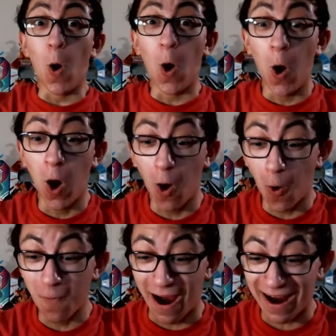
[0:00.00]

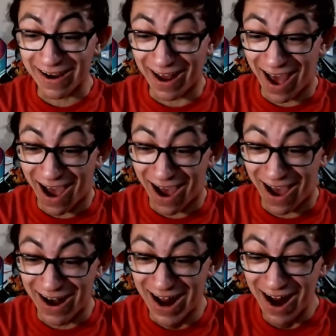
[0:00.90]
Oh my
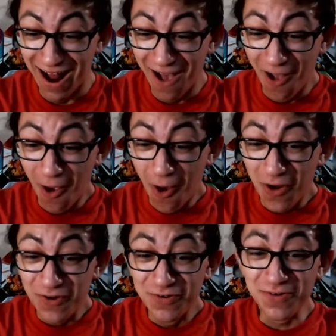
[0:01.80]
god!
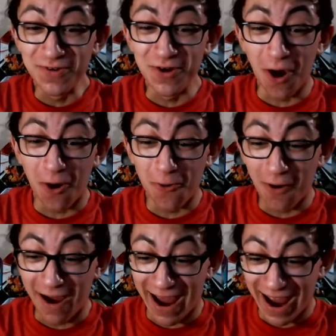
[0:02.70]
No
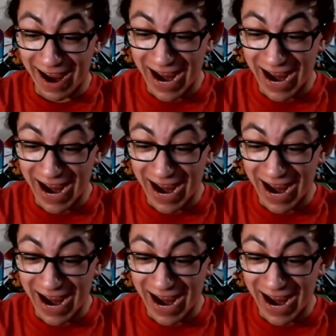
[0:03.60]
way!